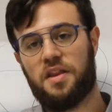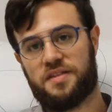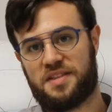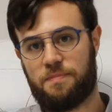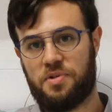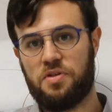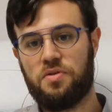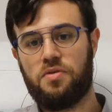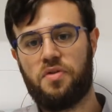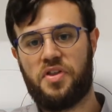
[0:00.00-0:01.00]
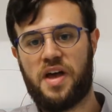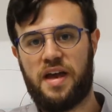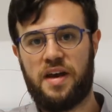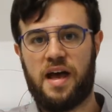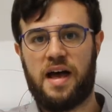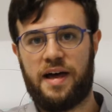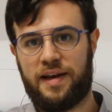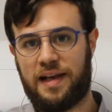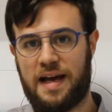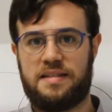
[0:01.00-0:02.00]
The CPU then
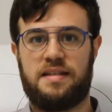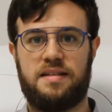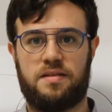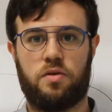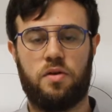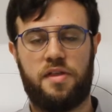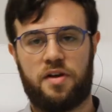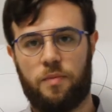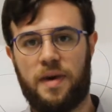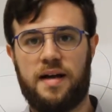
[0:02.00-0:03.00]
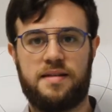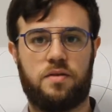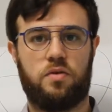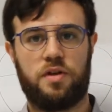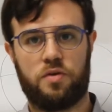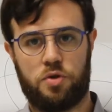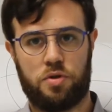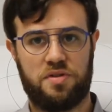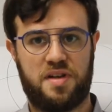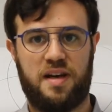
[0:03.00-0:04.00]
analyzes all the commands, all the
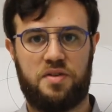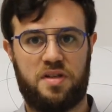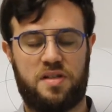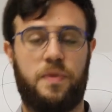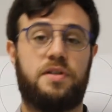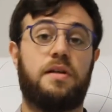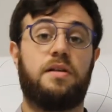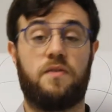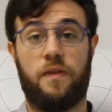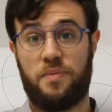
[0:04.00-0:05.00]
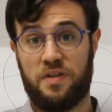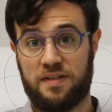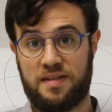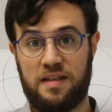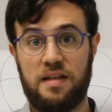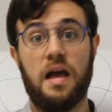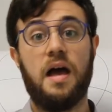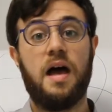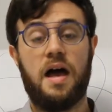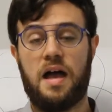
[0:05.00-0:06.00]
controls that are transmitted into the
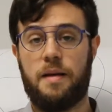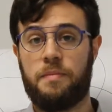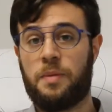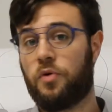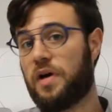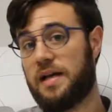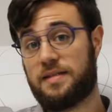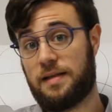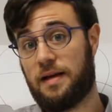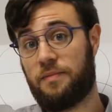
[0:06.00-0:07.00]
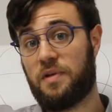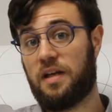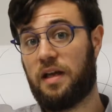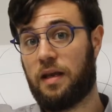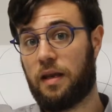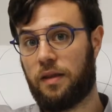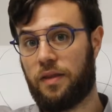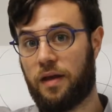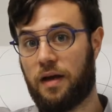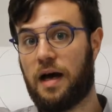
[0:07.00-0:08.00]
PLC and memorizes them in
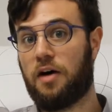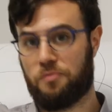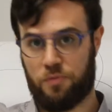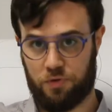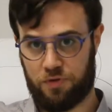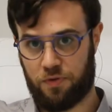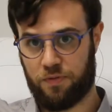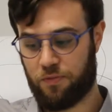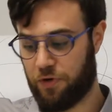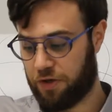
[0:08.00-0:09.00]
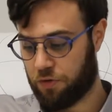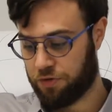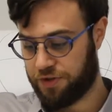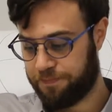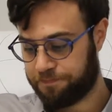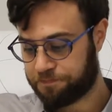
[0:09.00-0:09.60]
the output record.